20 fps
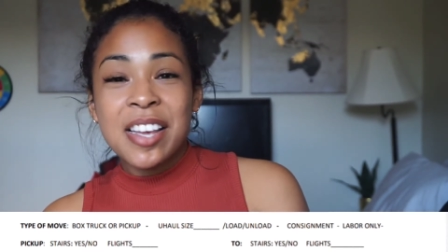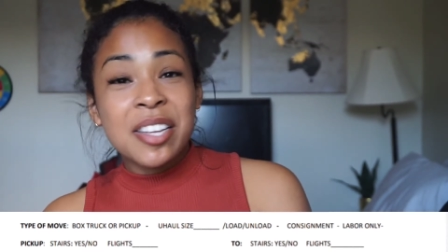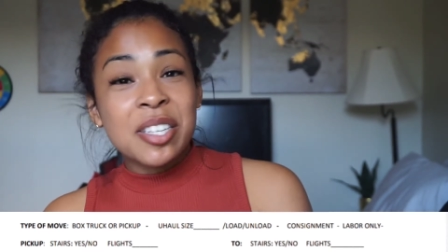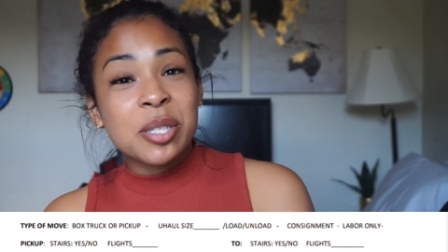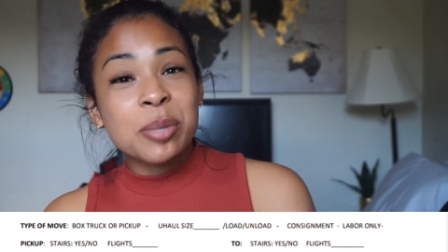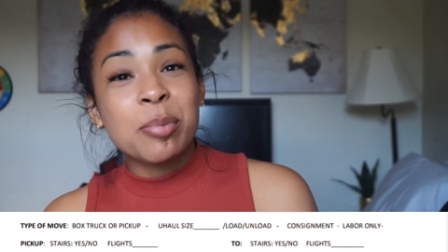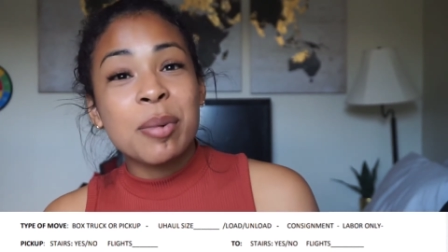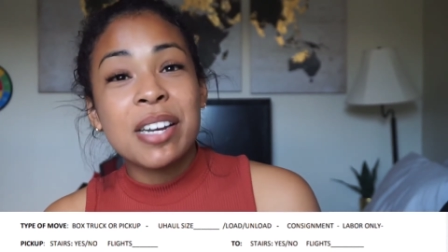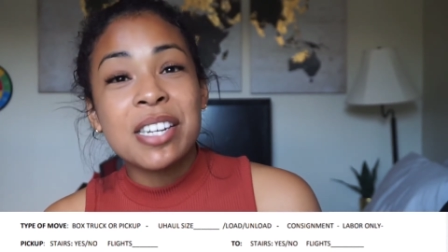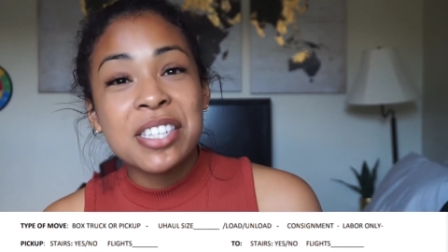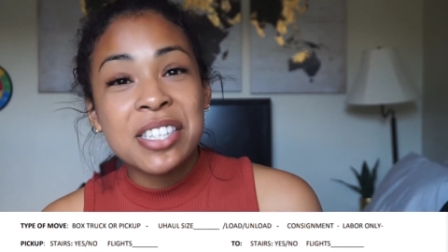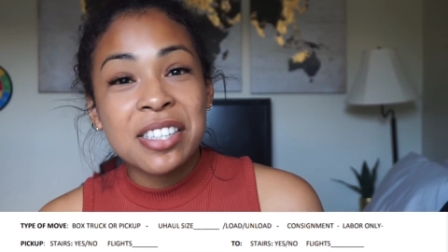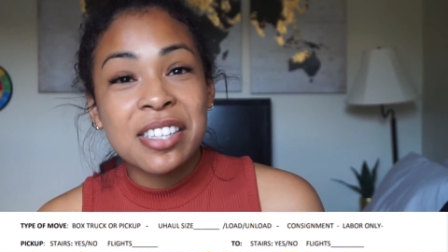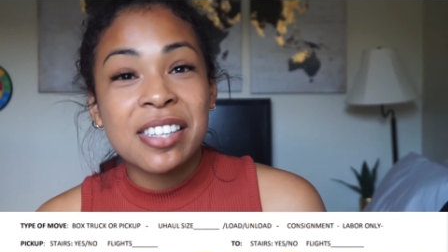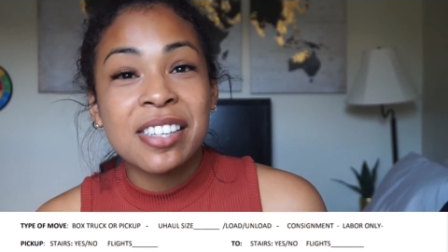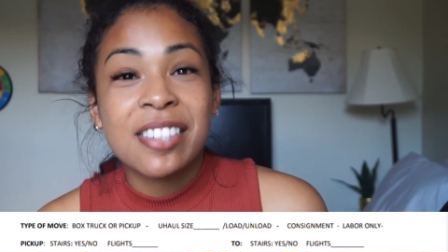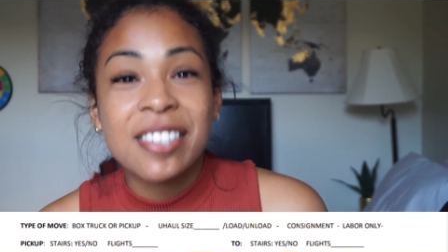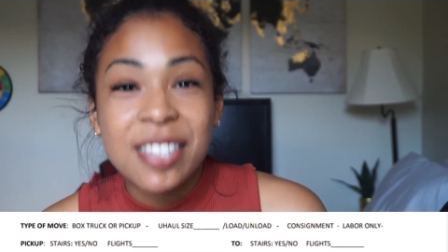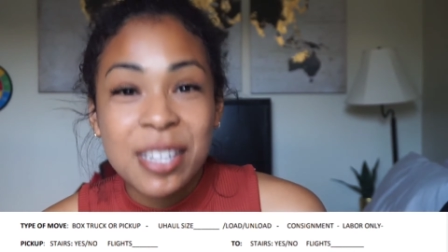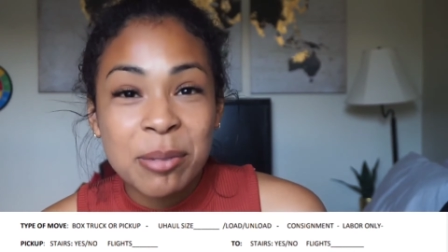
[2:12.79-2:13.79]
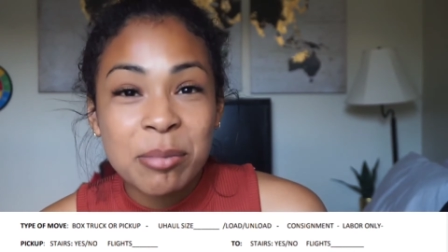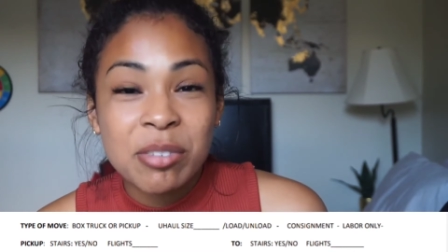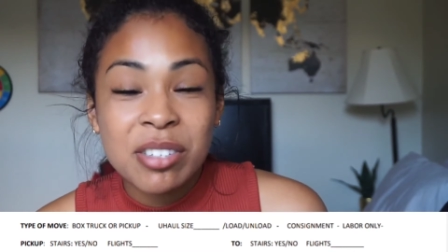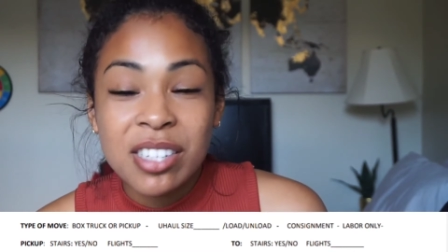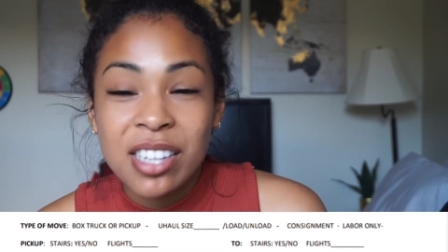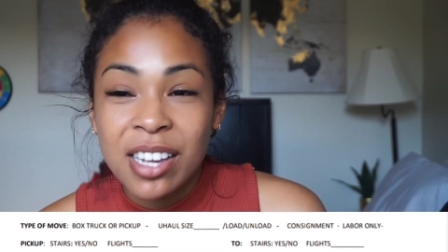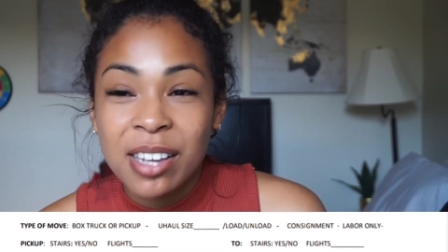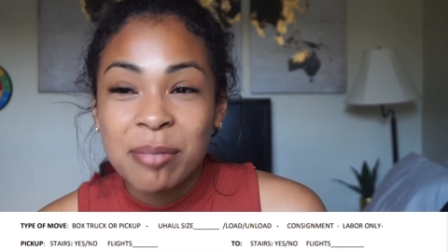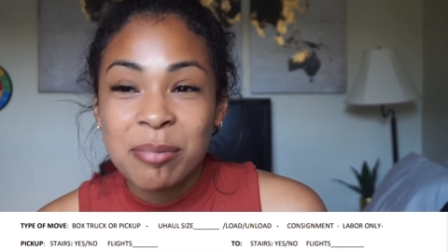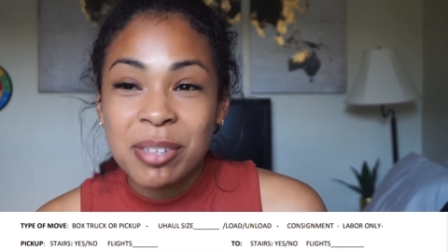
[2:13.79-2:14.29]
Especially in
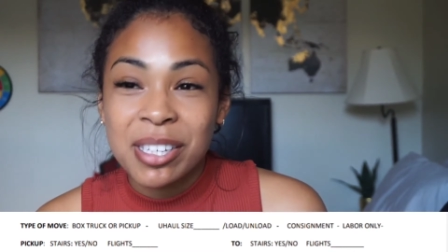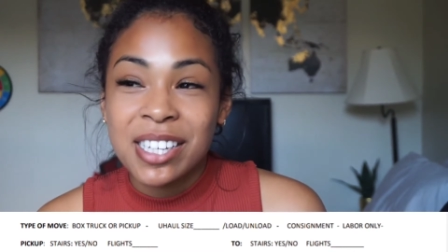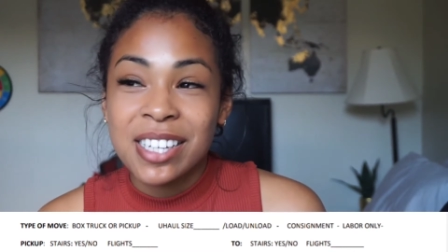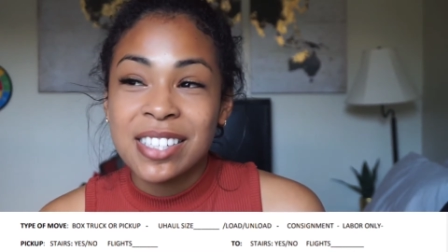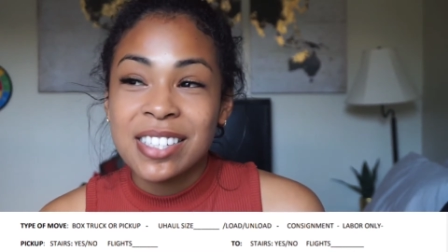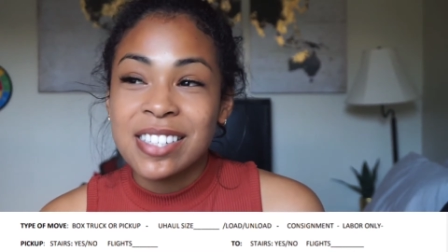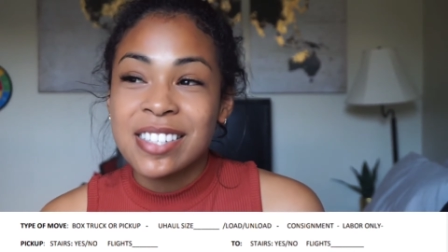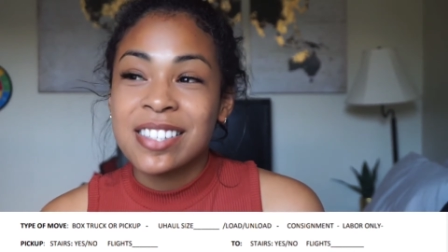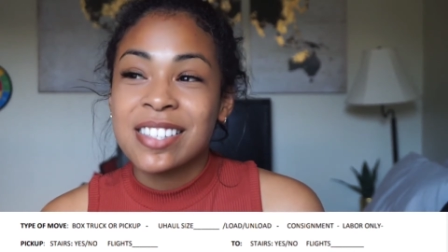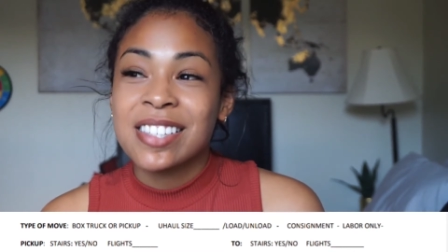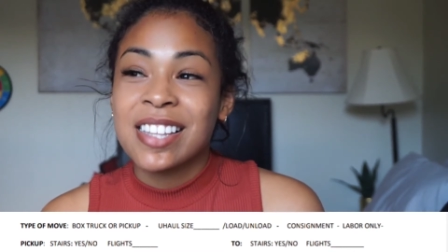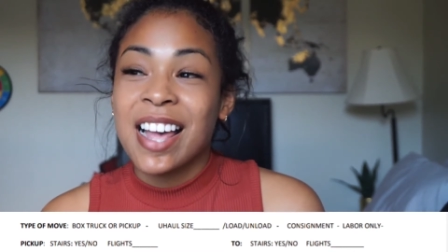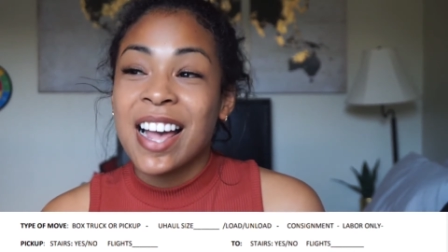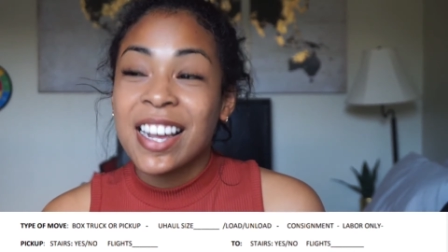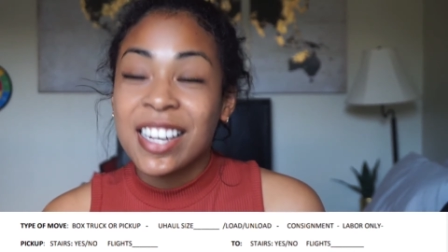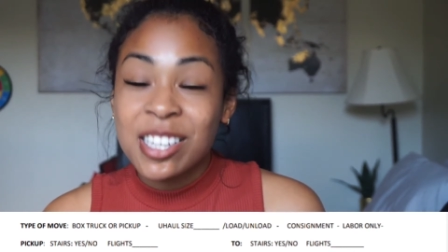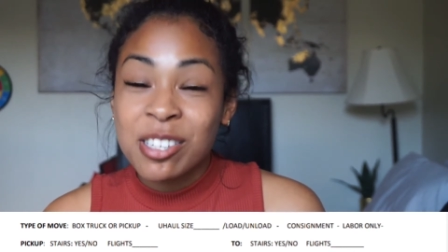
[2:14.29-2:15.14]
summertime because that